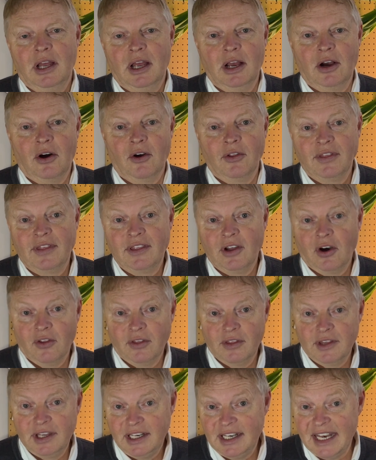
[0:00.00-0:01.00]

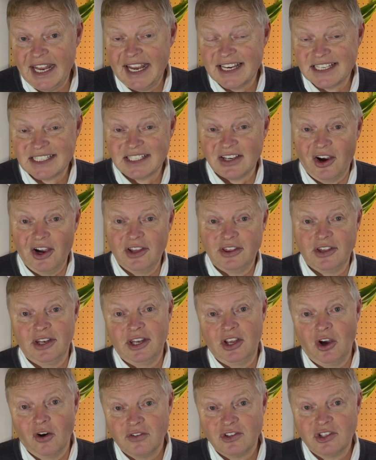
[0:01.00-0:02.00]
on the near side than
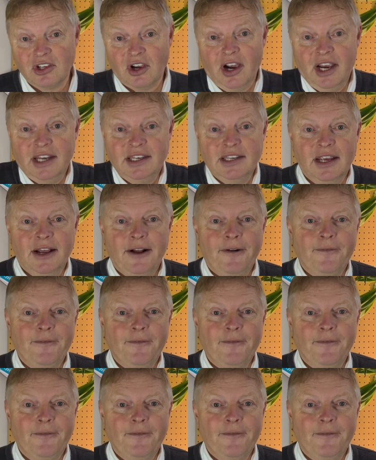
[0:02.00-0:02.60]
the off side.